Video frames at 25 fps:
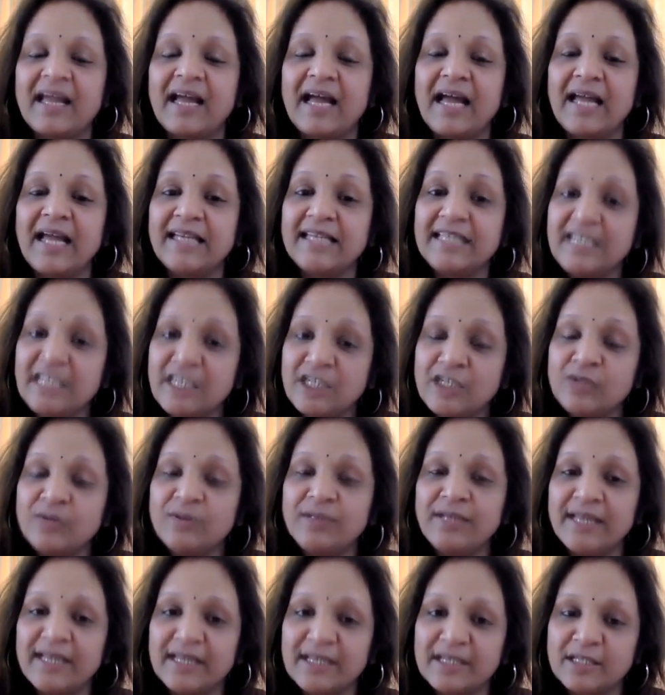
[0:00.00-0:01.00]
I need to
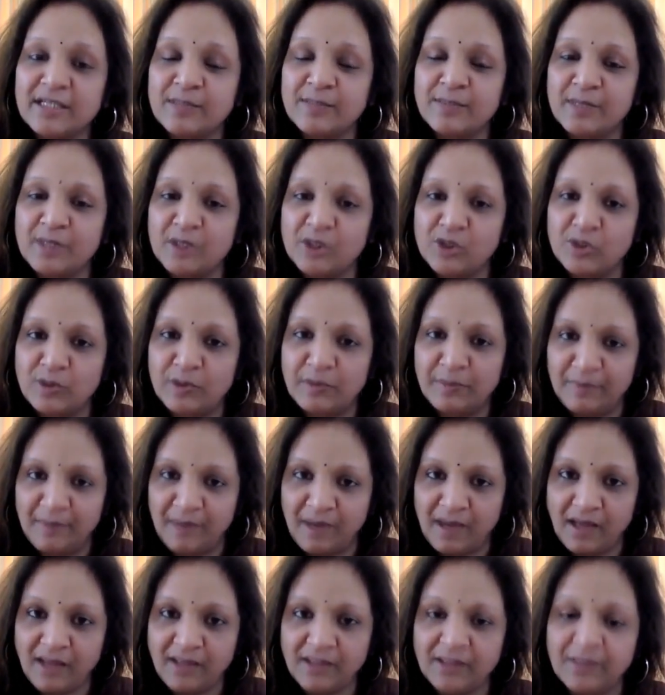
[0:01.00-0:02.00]
take a spiritual
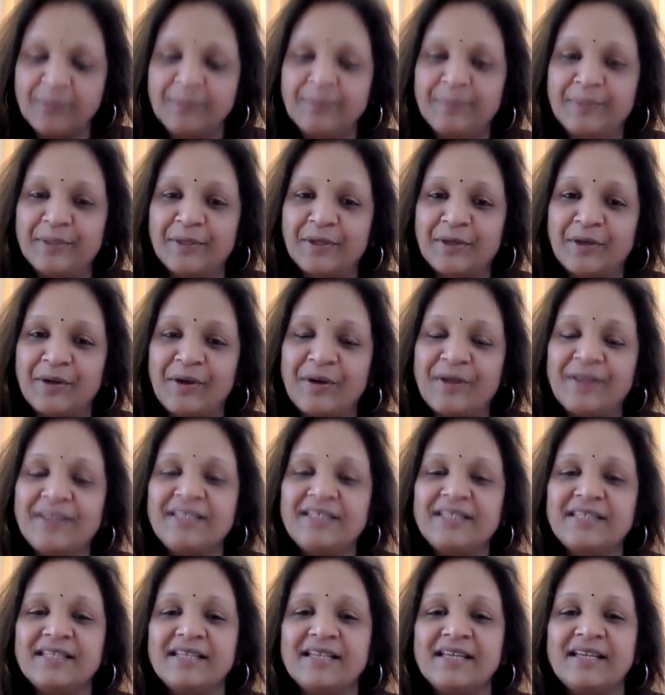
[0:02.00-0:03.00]
path
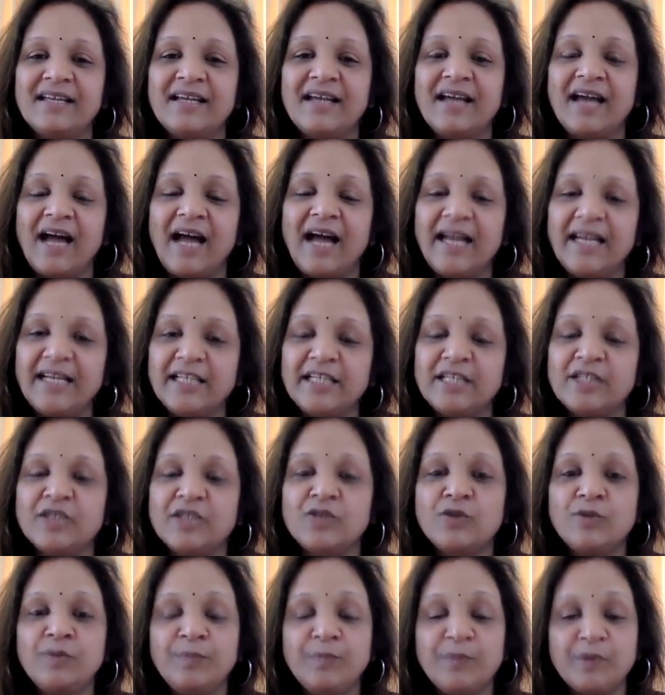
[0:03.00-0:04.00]
because I need
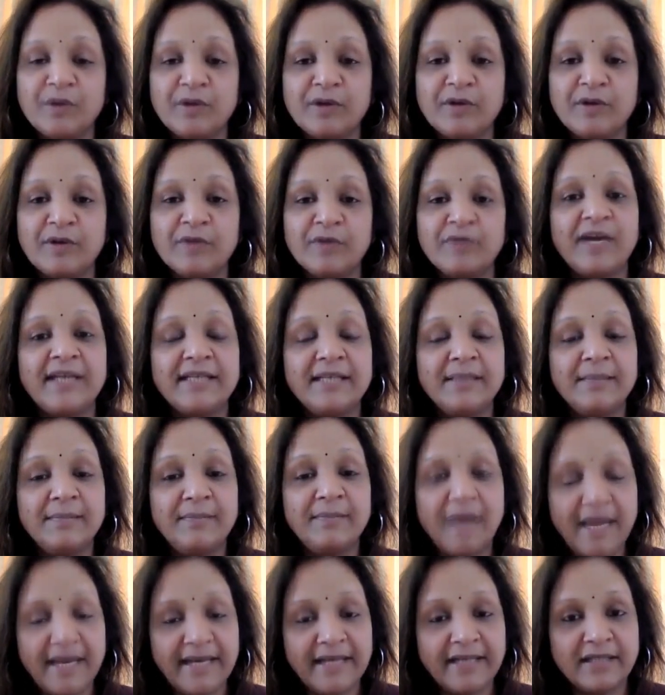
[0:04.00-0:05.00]
to purify the
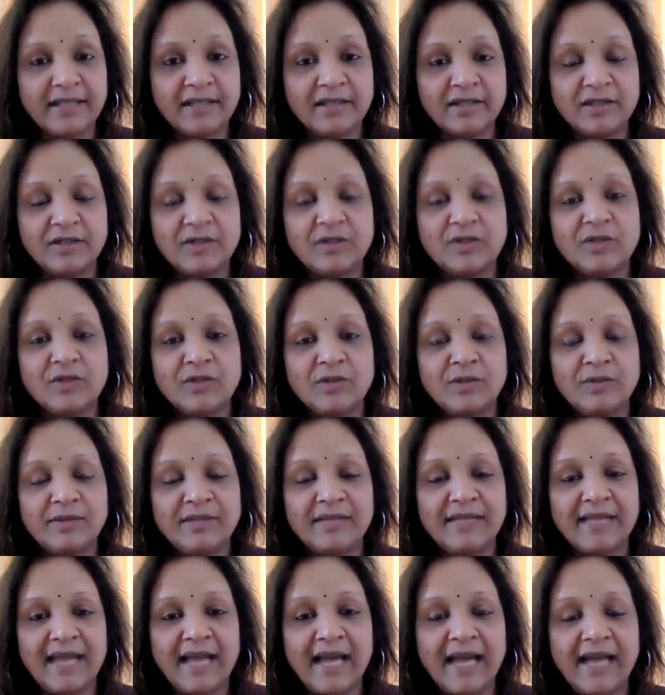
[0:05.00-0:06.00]
mind so
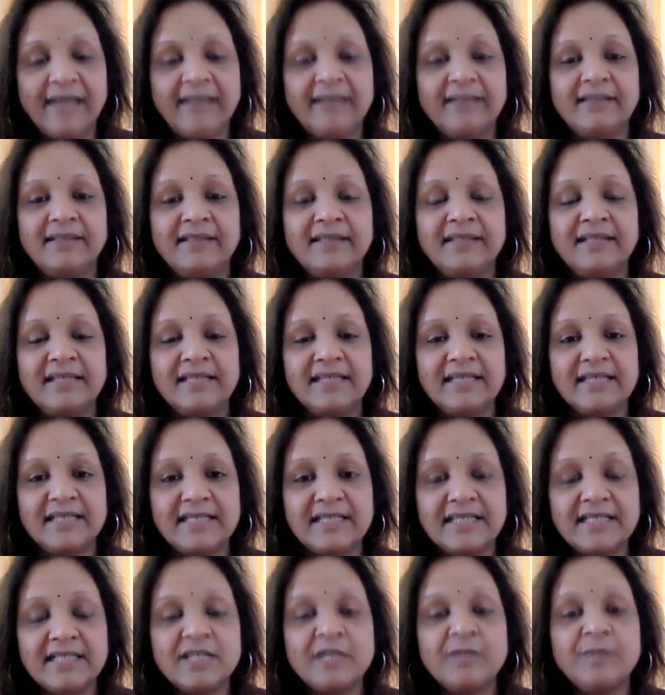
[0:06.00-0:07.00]
that it
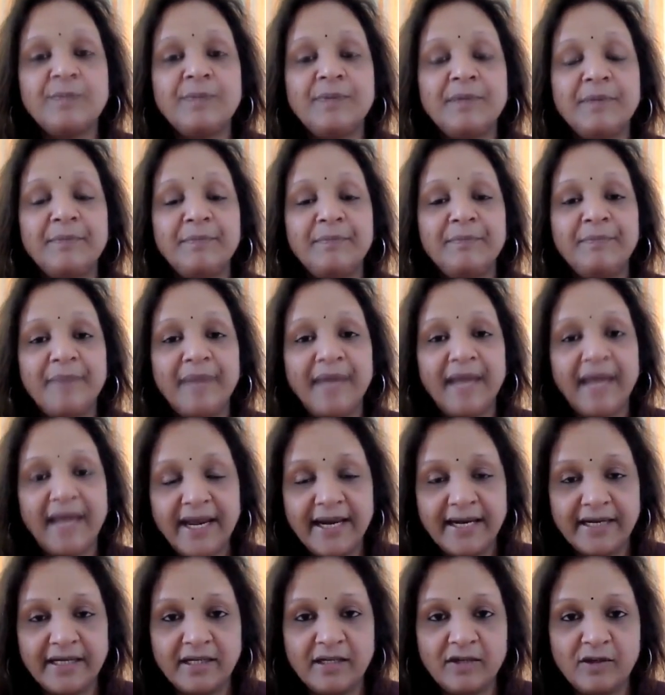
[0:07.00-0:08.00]
is
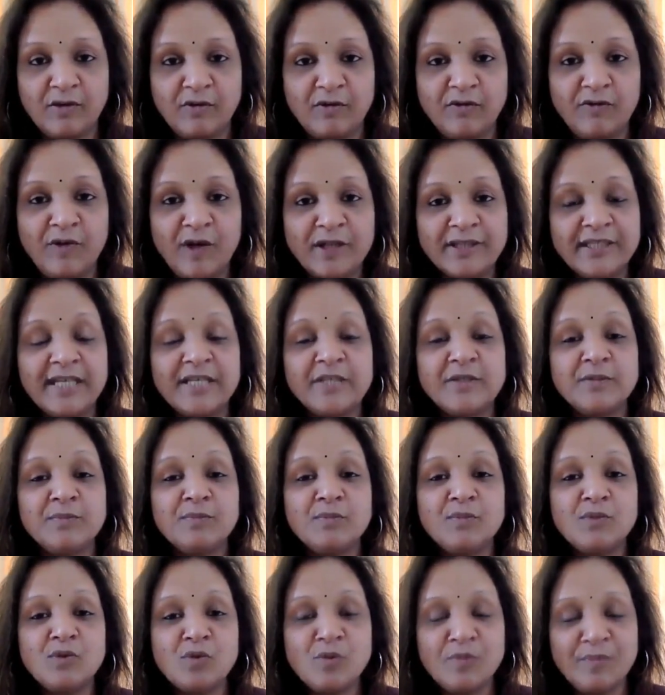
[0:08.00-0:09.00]
prepared for that
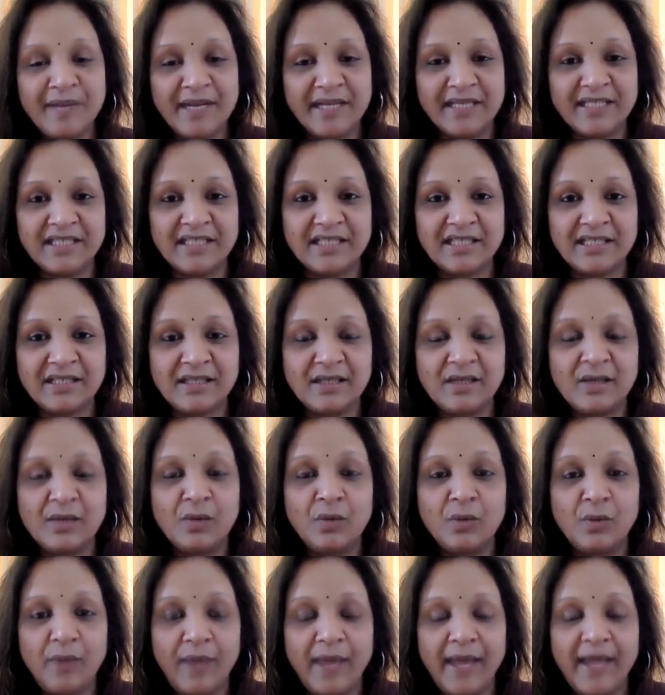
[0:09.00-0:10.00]
moment
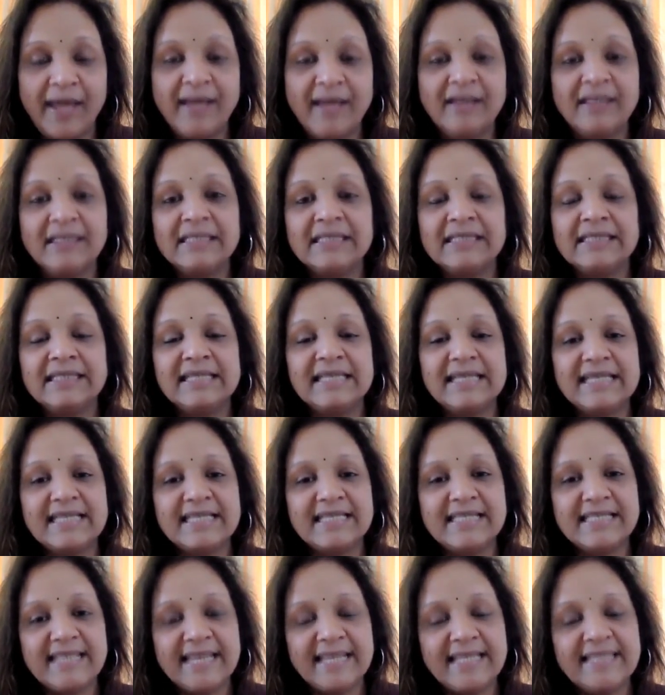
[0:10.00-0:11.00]
where the
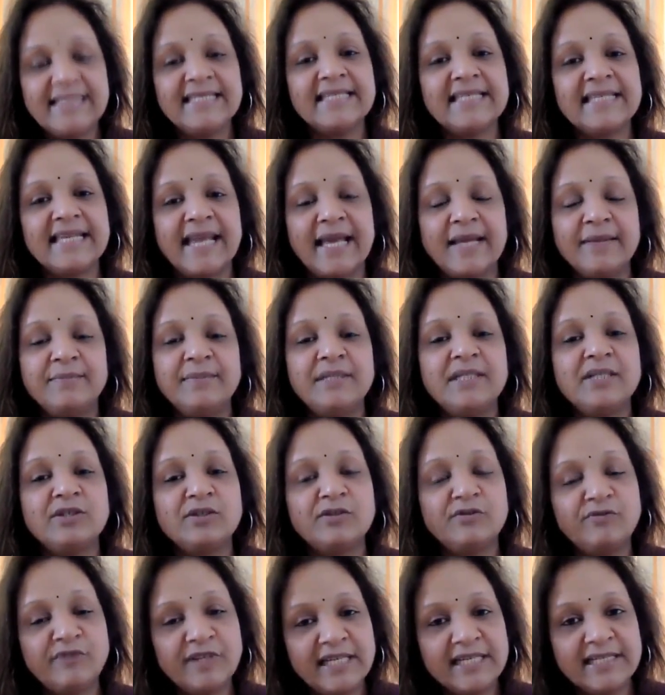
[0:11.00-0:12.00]
essence can be
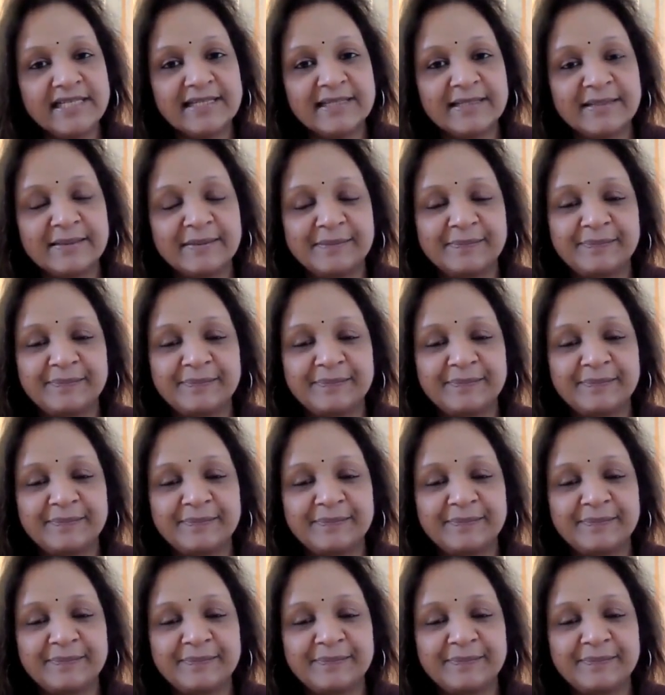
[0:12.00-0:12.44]
revealed.